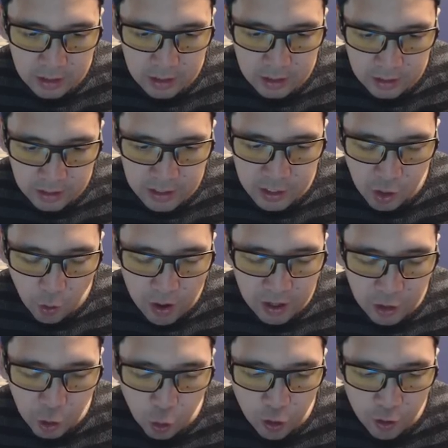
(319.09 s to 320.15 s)
Let's go ahead and
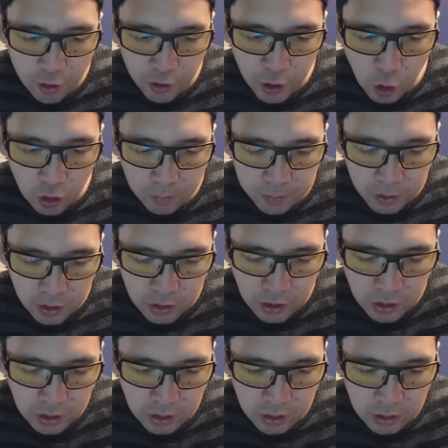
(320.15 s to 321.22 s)
do another golem
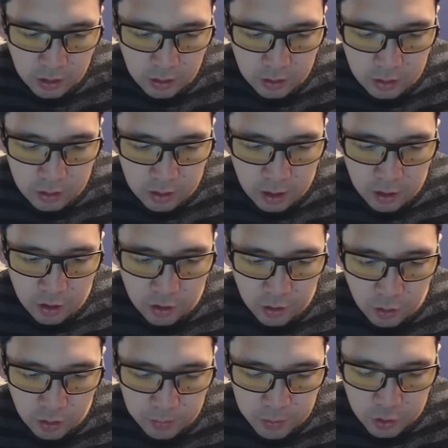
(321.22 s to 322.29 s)
push our
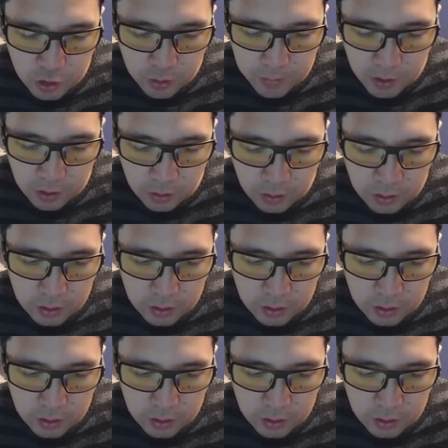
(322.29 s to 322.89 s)
golem push would be cool.